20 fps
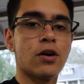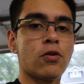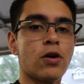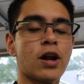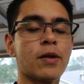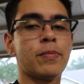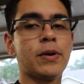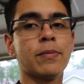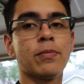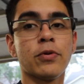A
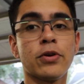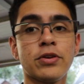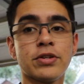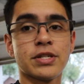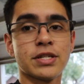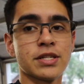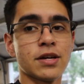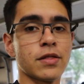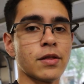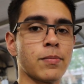lot of people use
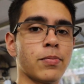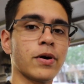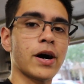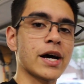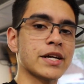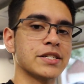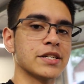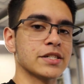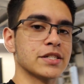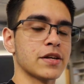this on the
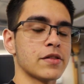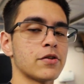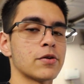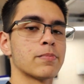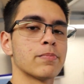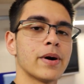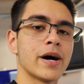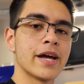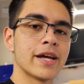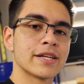plastics of their
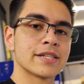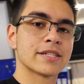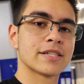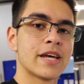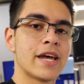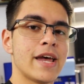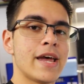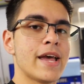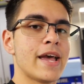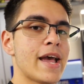bikes
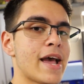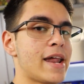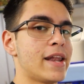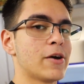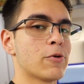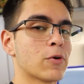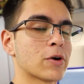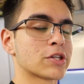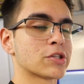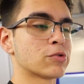and
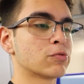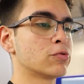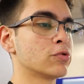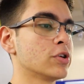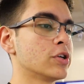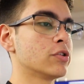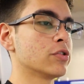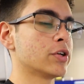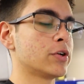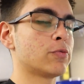it works
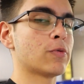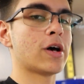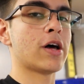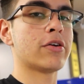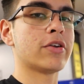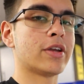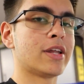really well.